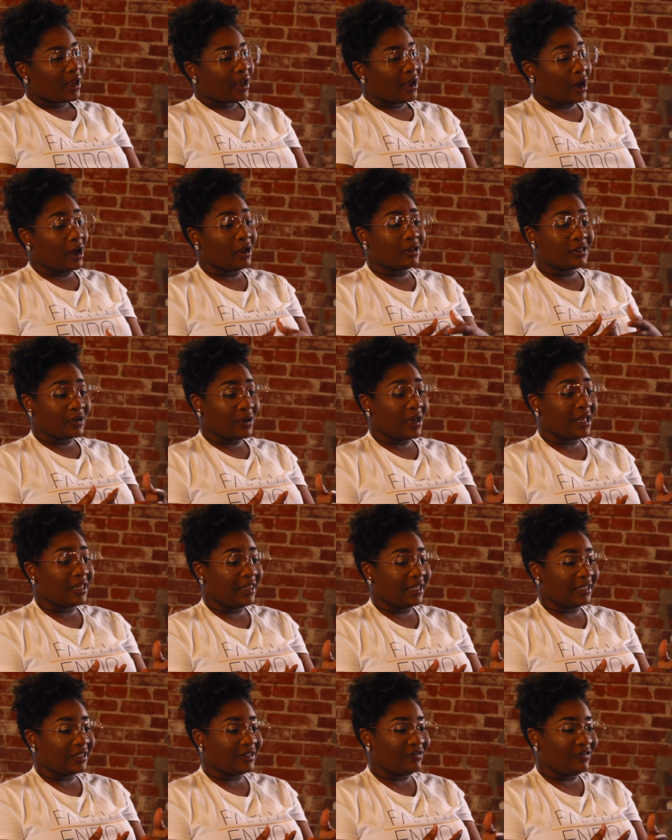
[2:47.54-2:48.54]
Also at
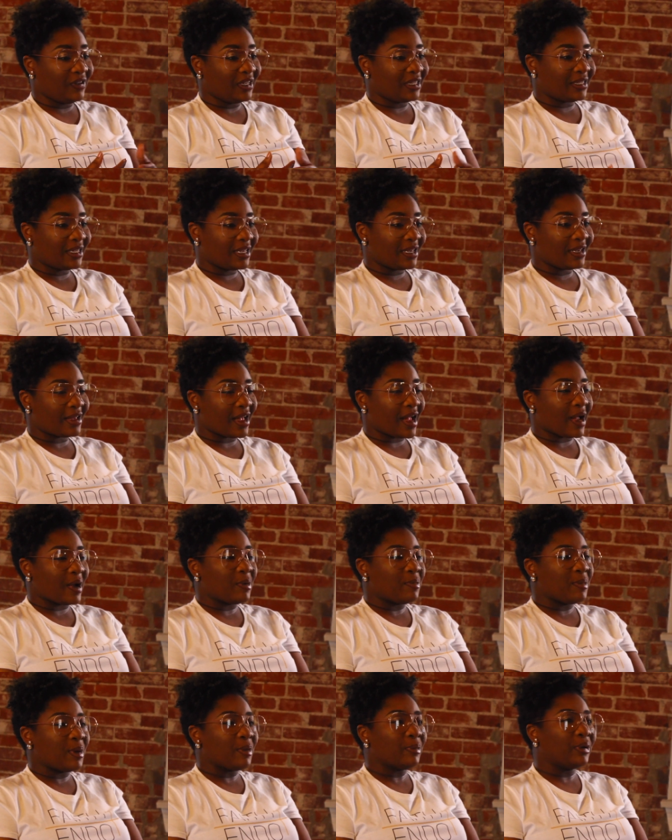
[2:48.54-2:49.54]
this visit, I
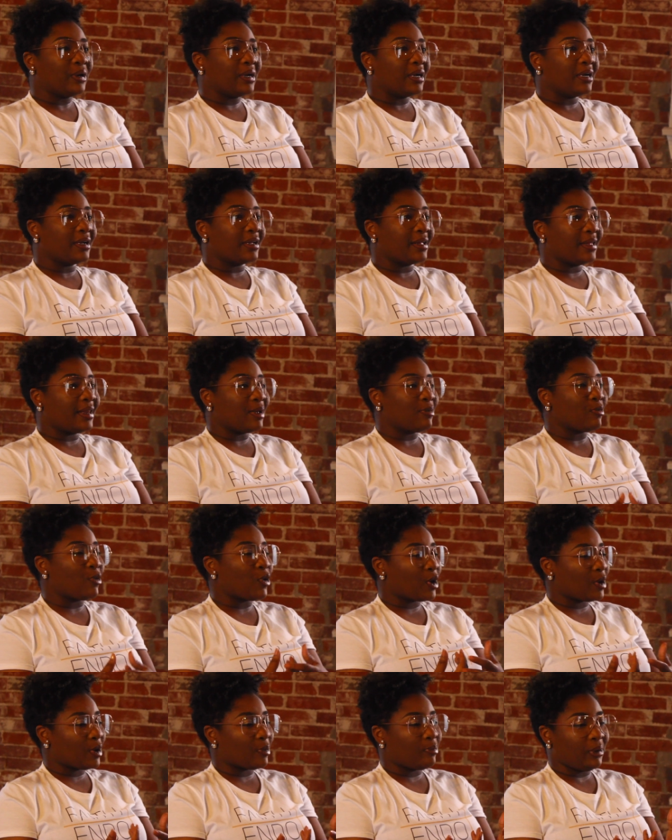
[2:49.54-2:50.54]
remember getting
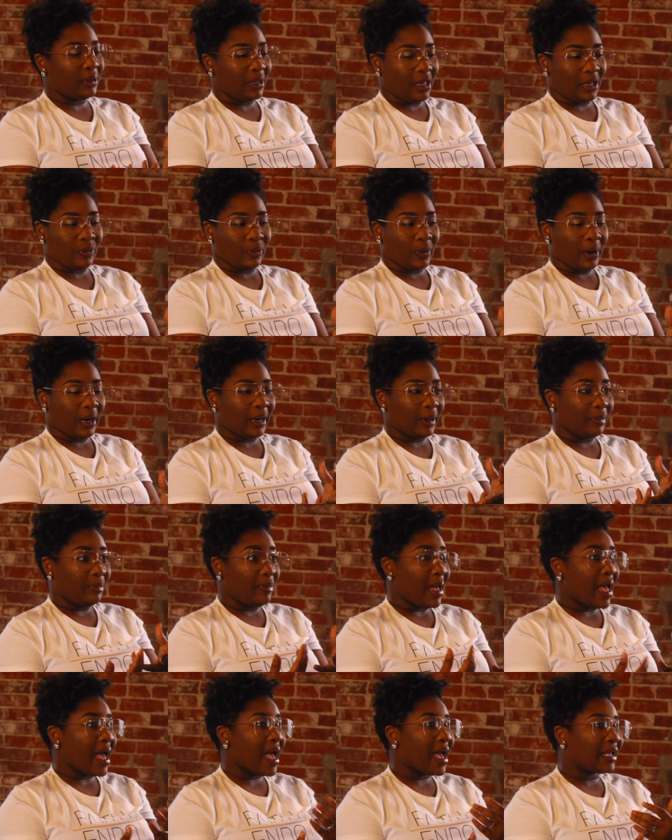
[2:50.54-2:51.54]
more blood work
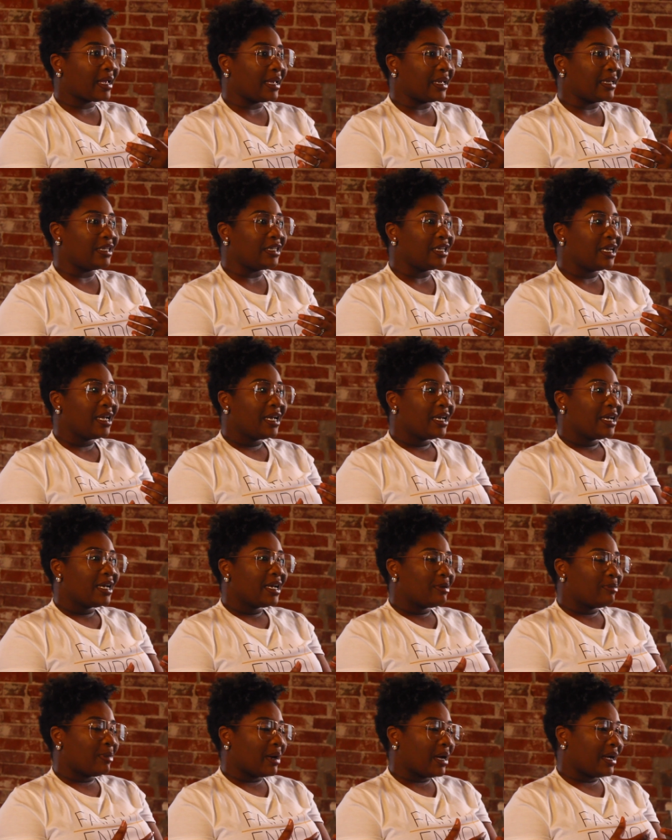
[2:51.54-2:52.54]
back, and
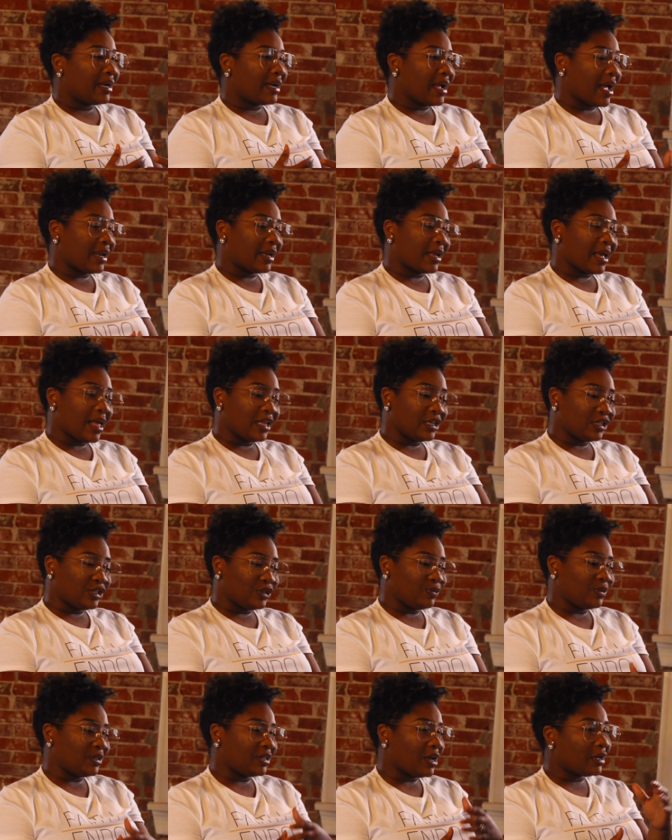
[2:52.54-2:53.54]
my gynecologist
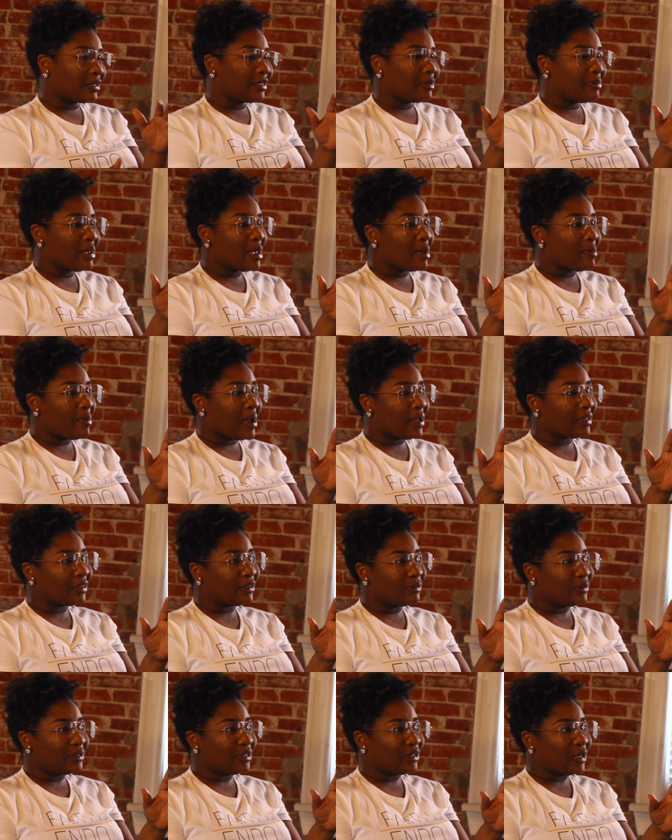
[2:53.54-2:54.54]
would talk to me about the
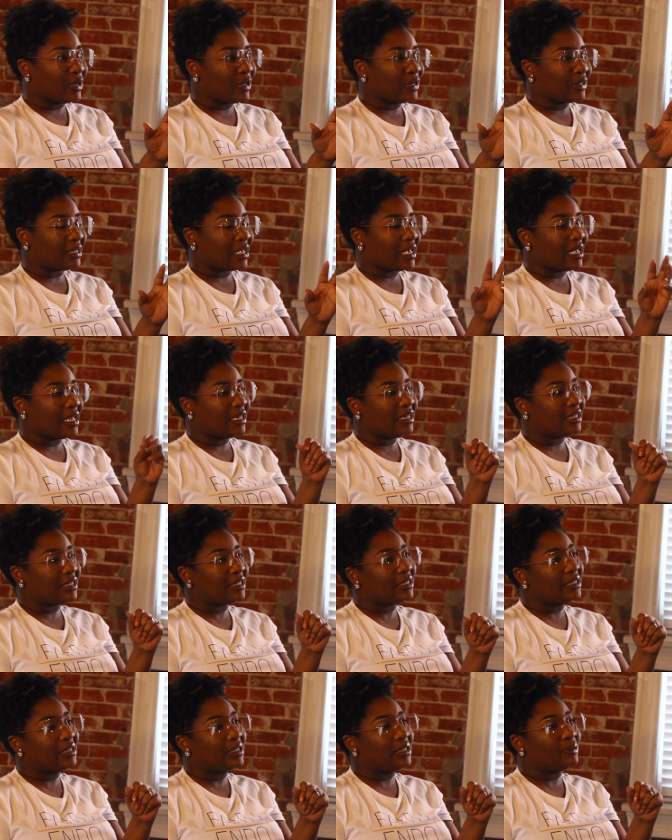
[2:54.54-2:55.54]
results, and
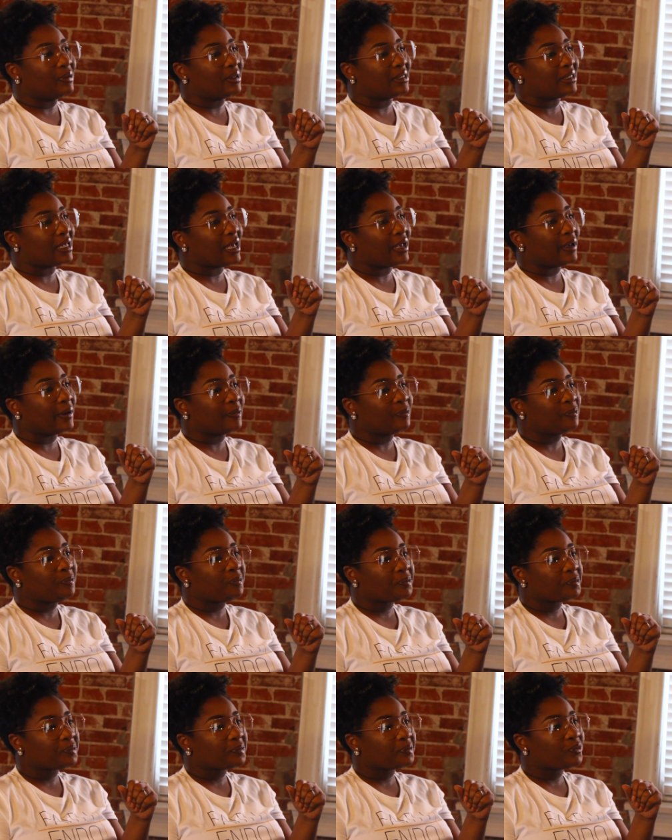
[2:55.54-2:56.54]
she would say,
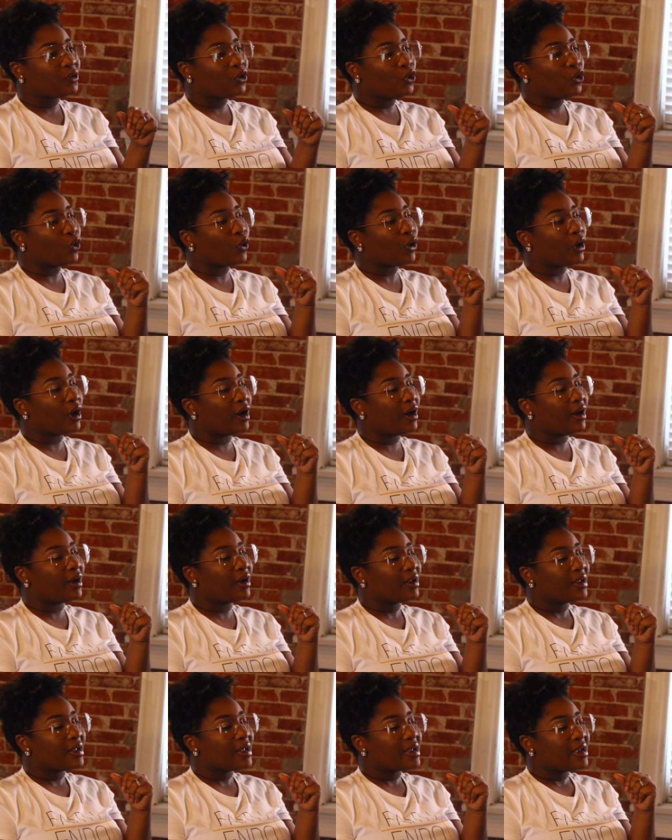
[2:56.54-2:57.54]
your
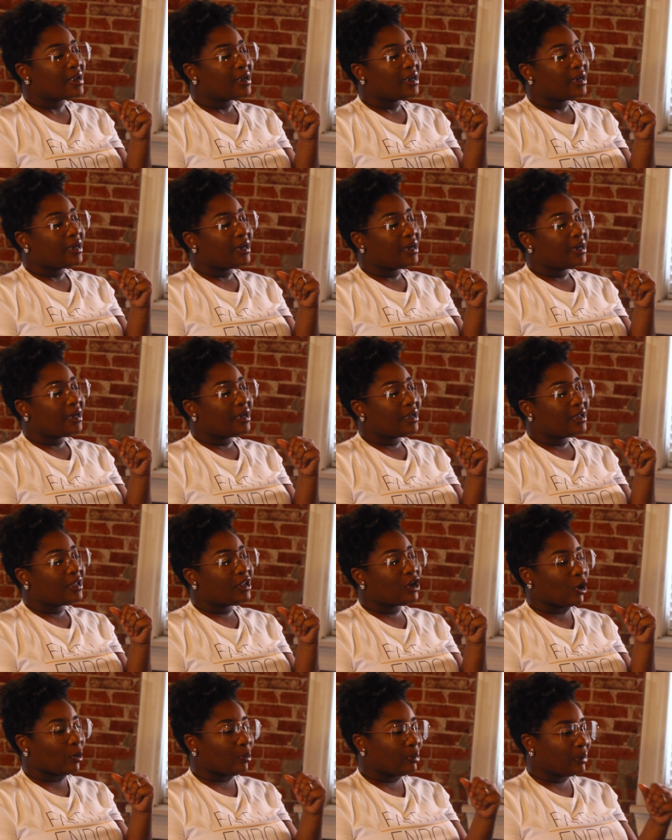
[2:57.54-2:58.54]

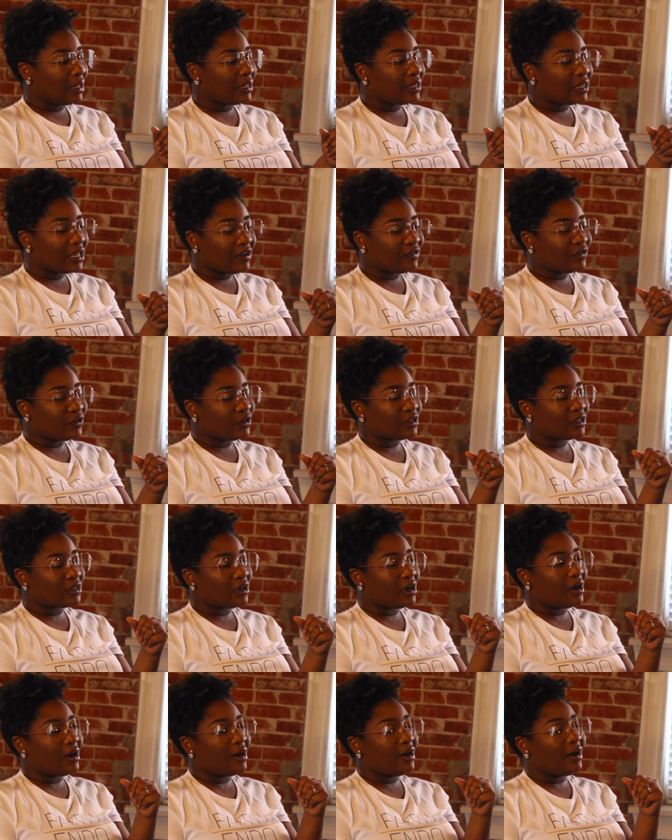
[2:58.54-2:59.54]
blood levels
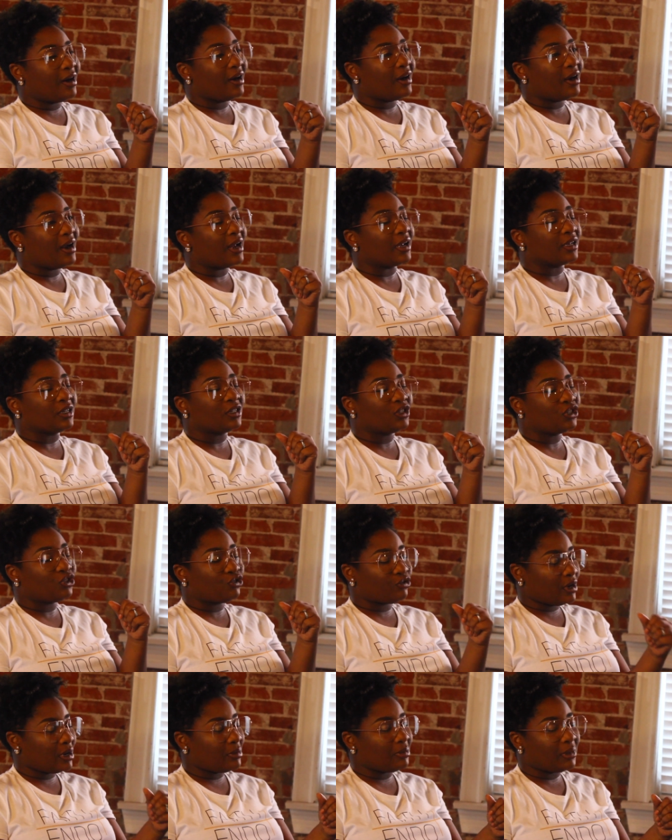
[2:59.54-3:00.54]
are
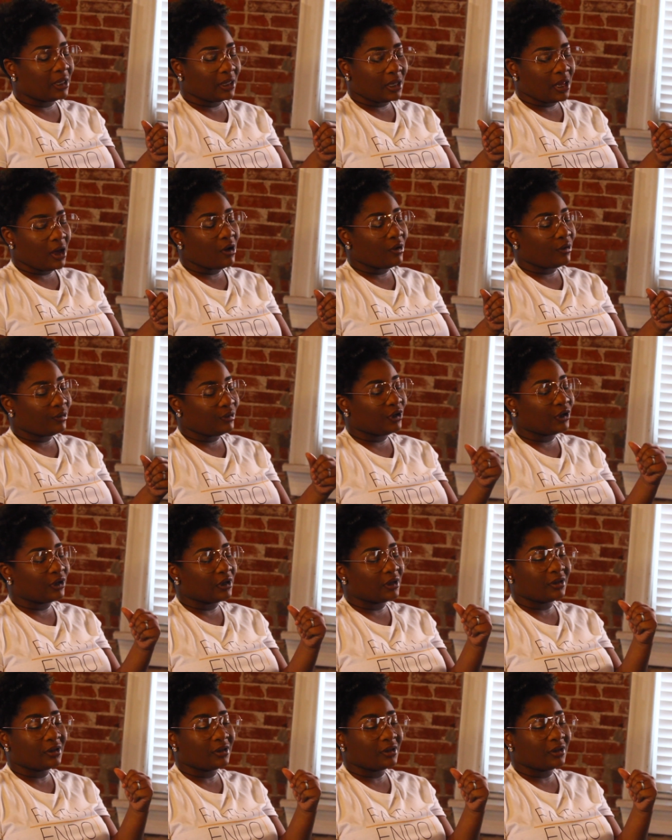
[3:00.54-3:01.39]
extremely low, your